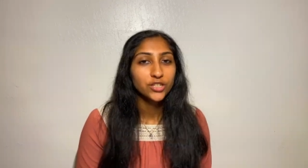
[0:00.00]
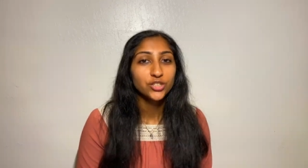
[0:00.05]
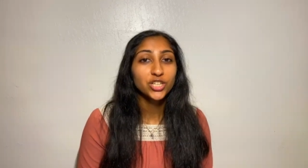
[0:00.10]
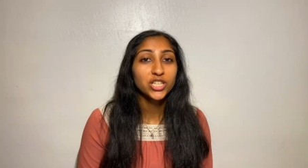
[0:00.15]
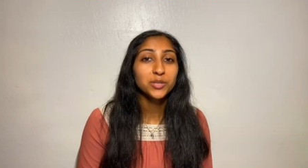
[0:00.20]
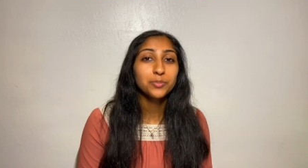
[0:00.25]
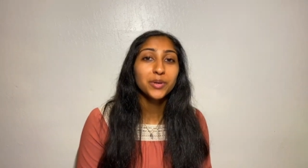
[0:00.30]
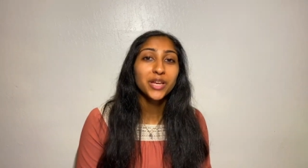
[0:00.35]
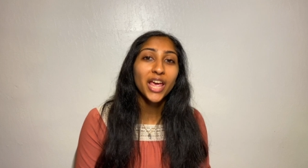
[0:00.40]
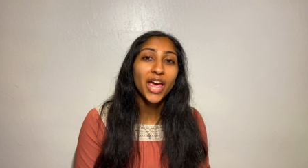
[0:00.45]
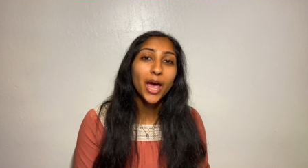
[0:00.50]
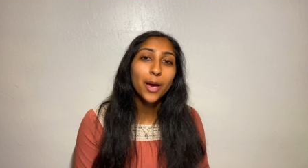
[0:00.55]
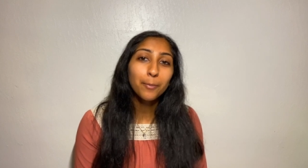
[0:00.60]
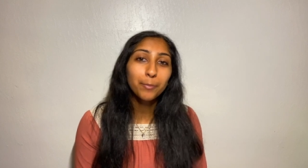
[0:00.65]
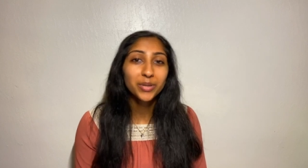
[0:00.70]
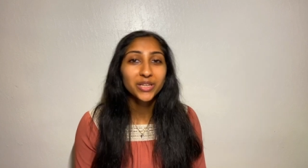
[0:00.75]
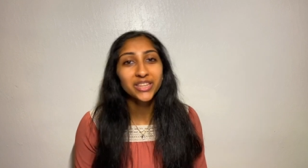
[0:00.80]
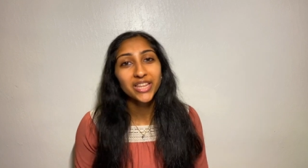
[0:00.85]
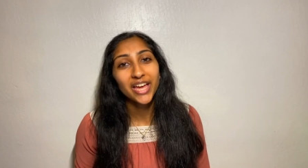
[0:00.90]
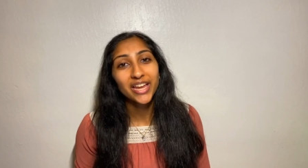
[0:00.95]
Just be
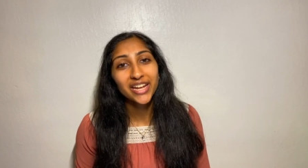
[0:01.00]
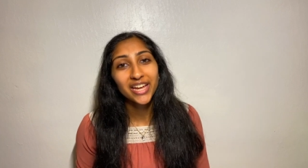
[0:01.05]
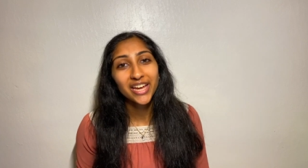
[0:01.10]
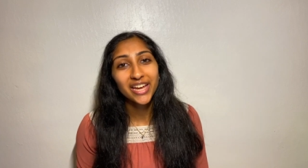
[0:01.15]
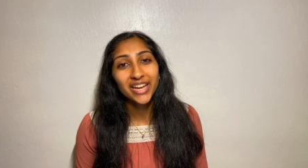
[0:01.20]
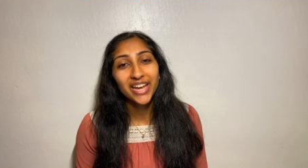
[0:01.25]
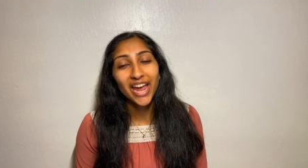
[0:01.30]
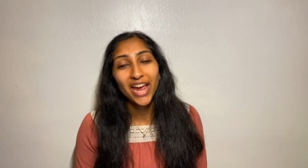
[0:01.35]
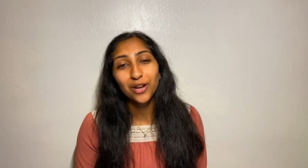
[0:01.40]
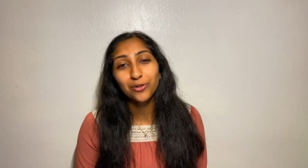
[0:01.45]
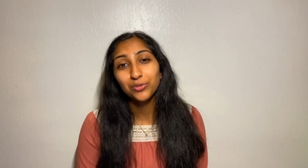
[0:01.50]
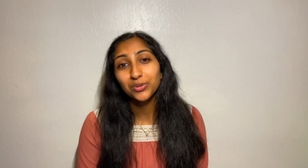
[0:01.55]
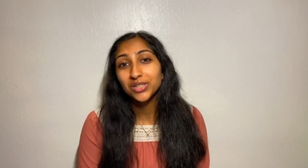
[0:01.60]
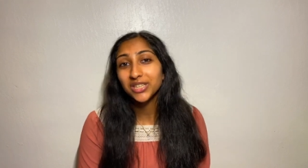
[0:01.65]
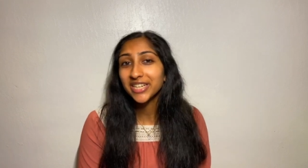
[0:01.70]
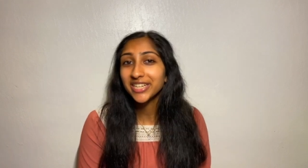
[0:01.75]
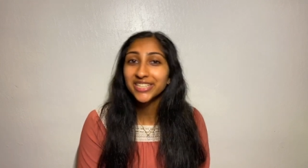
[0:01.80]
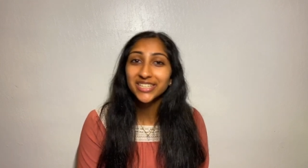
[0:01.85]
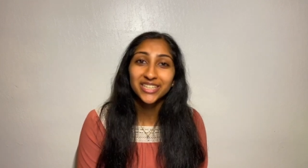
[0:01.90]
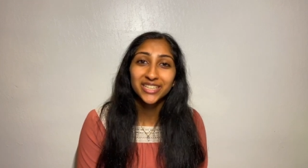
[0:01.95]
empathetic and
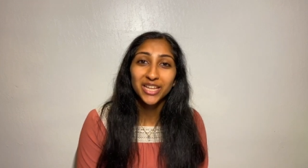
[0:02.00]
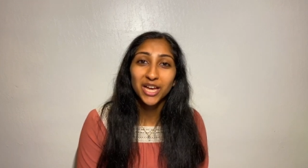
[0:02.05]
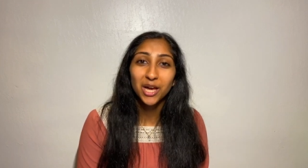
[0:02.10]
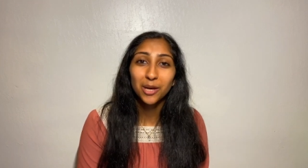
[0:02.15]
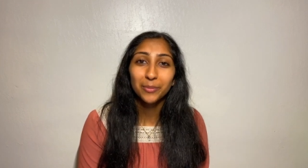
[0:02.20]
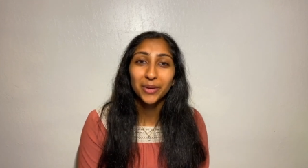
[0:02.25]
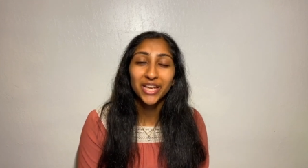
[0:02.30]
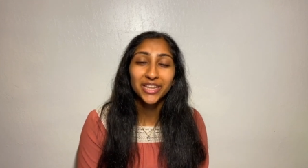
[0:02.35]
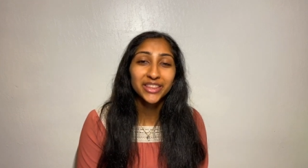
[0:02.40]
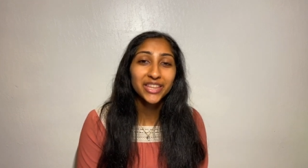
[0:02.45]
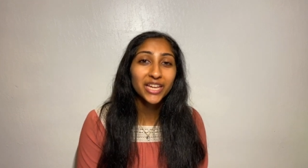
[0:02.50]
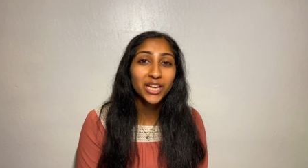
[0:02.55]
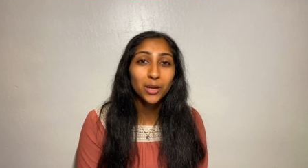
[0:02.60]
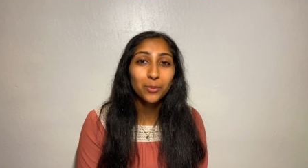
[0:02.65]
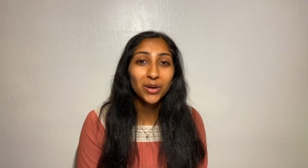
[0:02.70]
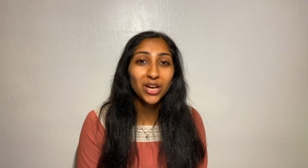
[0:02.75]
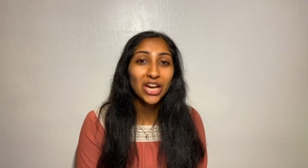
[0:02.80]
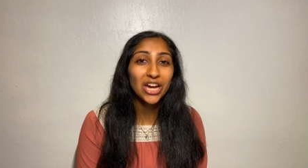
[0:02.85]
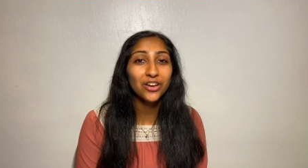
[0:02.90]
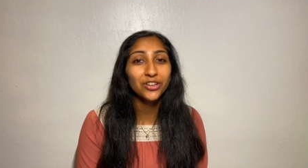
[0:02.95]
relate to them, and think
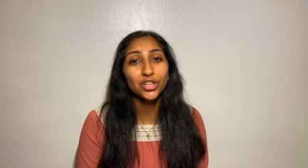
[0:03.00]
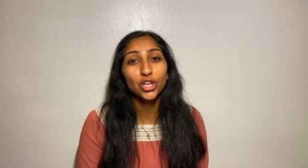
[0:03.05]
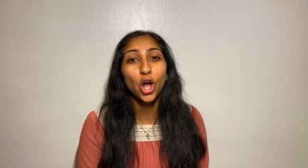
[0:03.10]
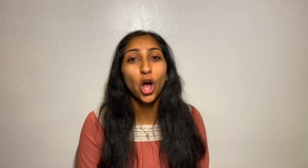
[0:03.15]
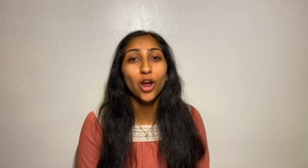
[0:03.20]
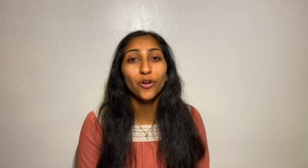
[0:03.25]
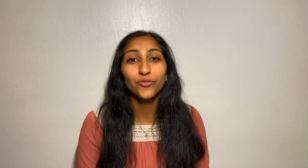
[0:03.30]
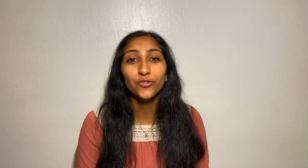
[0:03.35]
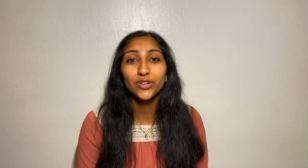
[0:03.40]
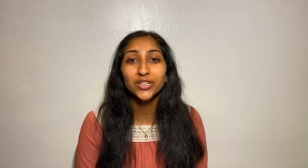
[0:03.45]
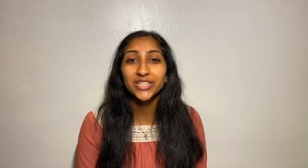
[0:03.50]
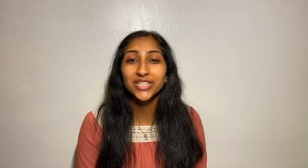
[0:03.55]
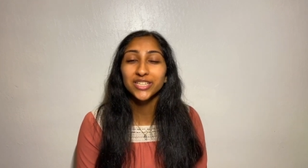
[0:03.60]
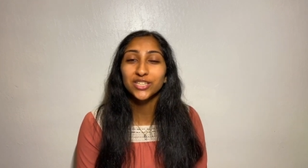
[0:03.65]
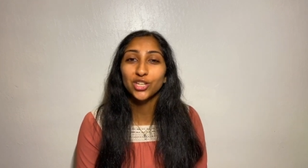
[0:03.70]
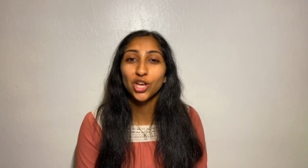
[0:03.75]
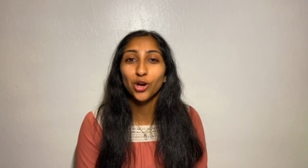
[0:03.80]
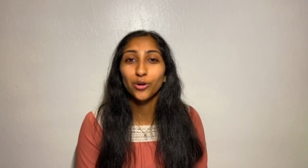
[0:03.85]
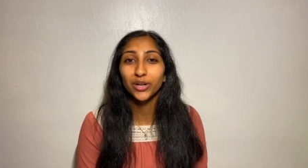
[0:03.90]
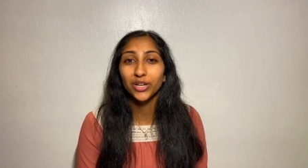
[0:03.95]
about how the conference is
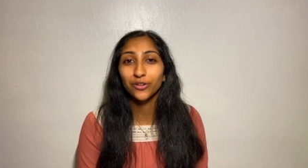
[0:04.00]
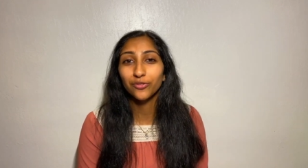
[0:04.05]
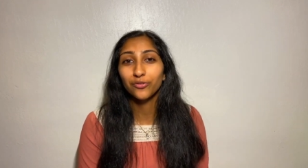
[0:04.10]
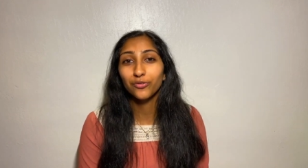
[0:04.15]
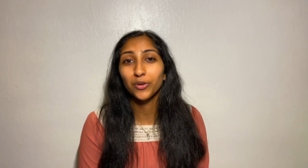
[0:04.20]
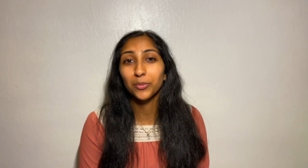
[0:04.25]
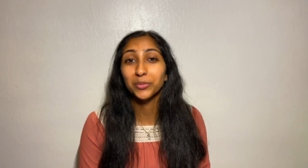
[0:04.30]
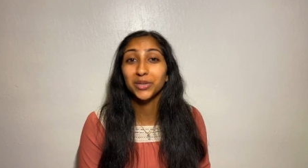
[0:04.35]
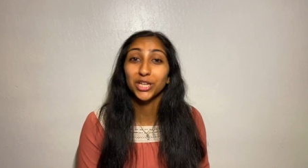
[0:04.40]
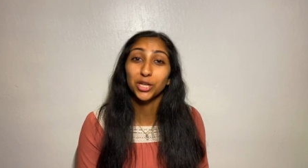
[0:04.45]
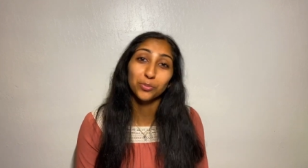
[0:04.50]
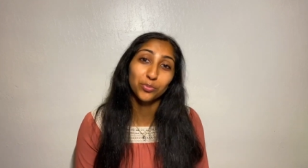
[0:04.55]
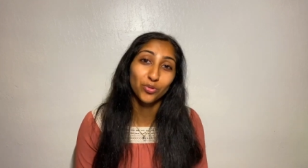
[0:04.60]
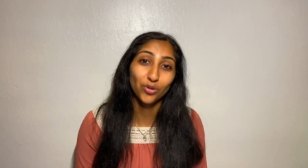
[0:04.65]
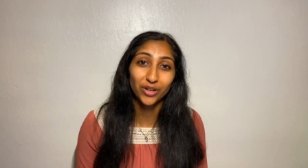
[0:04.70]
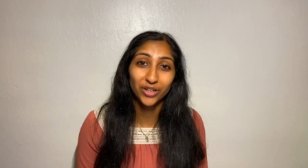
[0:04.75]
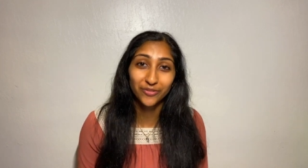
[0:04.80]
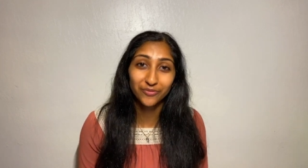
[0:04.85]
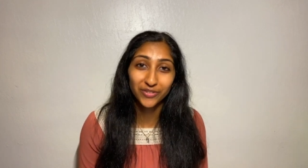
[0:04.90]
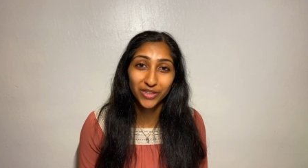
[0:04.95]
going from their
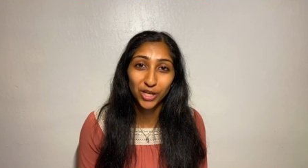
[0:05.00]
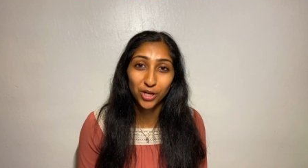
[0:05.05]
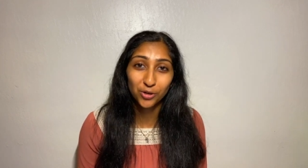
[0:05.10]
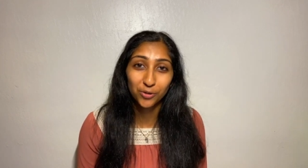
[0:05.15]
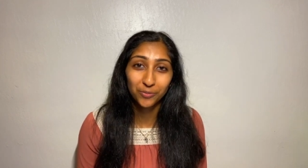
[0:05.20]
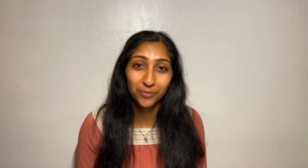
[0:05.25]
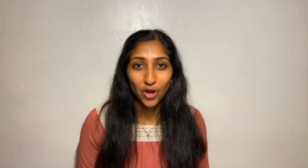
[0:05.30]
point of view.